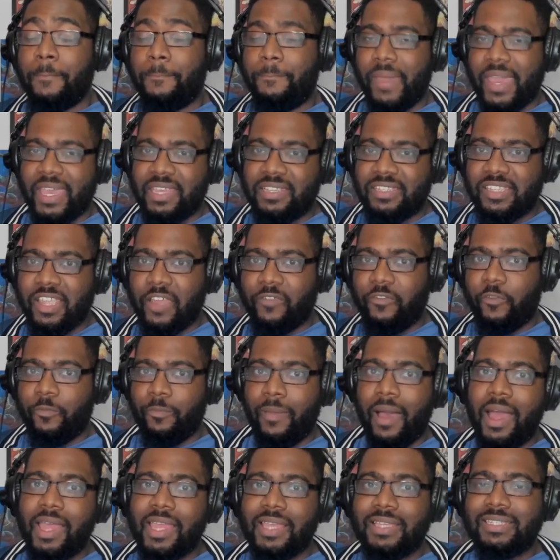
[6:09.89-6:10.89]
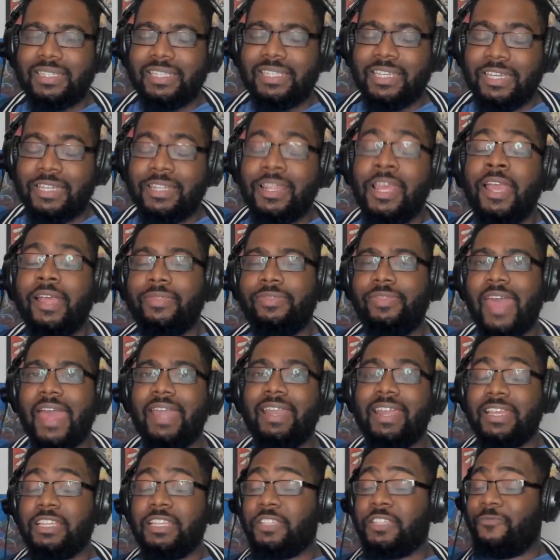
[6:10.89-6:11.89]
based off a manga scene
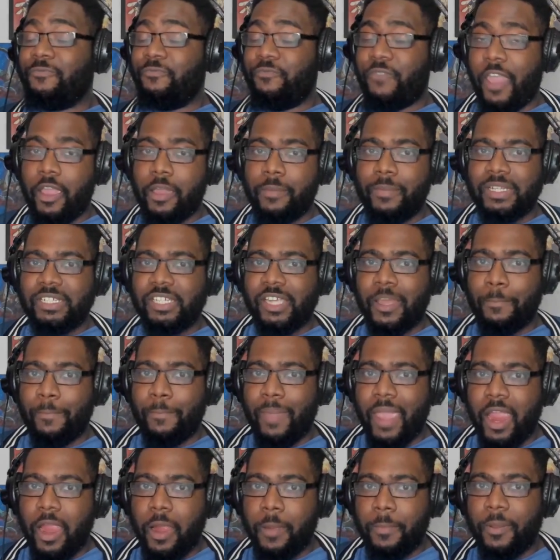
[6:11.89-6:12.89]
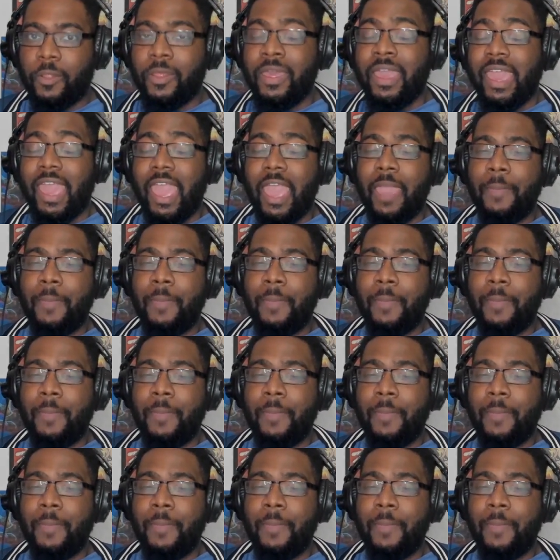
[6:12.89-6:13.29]
that is very much comparable